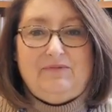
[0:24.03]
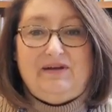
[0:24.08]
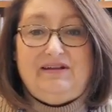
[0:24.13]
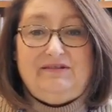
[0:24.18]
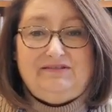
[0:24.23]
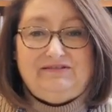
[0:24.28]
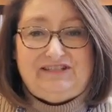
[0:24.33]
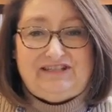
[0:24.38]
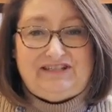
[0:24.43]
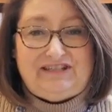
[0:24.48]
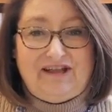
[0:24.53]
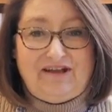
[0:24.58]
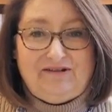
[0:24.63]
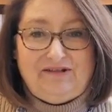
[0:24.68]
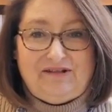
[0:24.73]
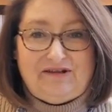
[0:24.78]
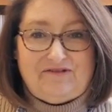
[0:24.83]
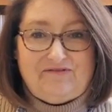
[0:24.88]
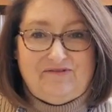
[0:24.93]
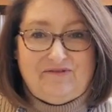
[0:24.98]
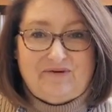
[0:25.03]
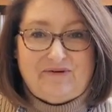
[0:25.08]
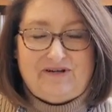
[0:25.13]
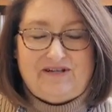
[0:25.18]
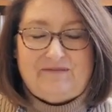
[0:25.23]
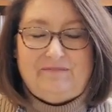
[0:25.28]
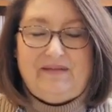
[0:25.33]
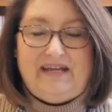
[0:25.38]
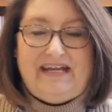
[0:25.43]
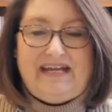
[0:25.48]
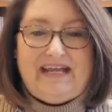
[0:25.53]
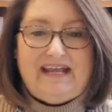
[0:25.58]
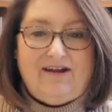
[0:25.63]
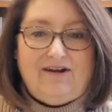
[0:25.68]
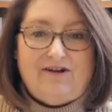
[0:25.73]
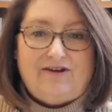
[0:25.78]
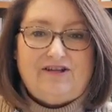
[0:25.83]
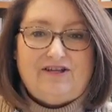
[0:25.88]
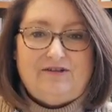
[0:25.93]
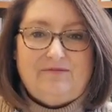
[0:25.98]
we so look forward to meeting
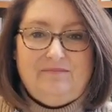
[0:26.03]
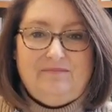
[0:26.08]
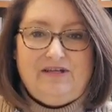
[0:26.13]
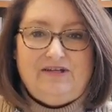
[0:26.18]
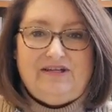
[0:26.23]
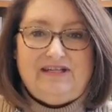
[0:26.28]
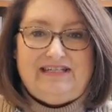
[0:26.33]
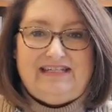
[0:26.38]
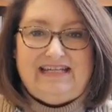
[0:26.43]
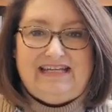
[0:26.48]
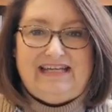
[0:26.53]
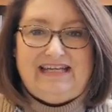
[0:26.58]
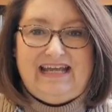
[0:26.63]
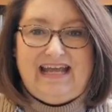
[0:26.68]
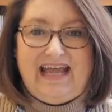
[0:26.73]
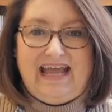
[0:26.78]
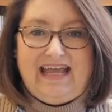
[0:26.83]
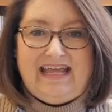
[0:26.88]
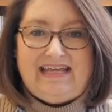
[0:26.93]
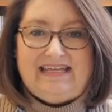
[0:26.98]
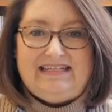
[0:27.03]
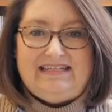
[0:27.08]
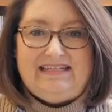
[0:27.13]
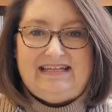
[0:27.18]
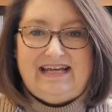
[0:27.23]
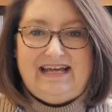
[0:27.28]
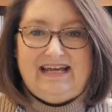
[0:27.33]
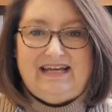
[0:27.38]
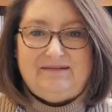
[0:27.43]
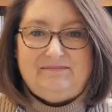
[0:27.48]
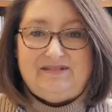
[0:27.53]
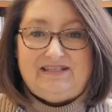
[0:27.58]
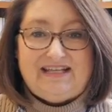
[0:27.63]
our community and um,